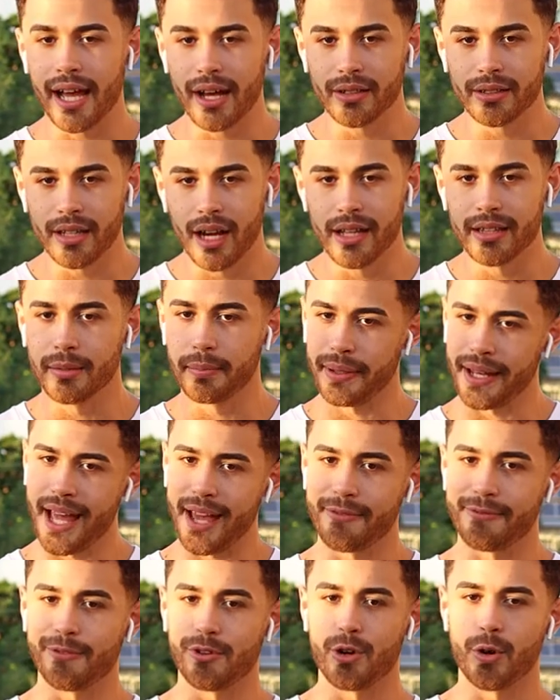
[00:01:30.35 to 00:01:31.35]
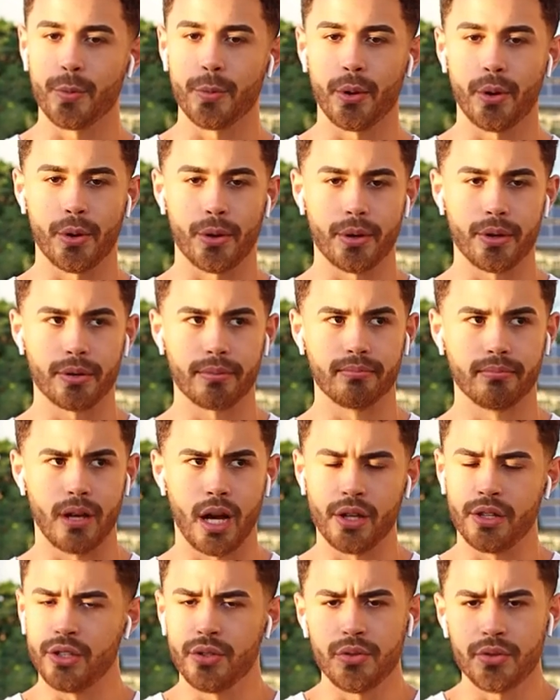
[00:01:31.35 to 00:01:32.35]
out on the platform or
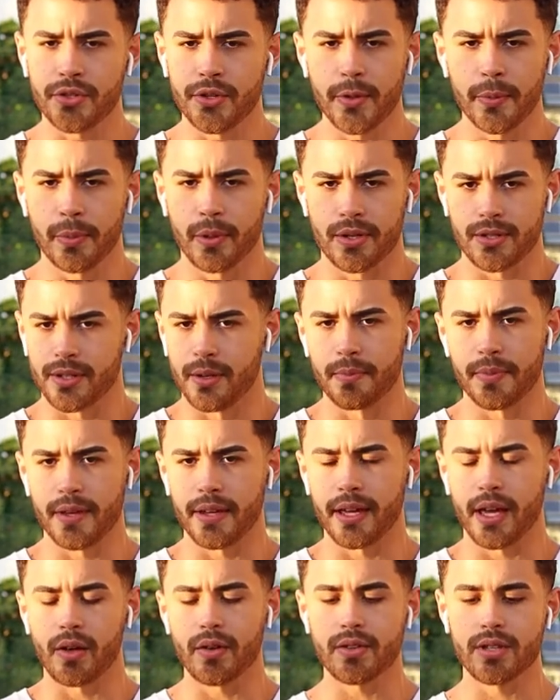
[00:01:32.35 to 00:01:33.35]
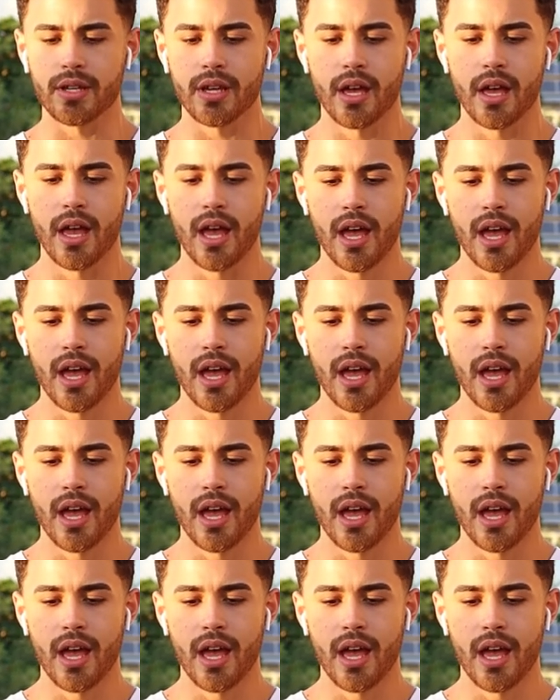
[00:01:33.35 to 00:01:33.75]
on YouTube or something else,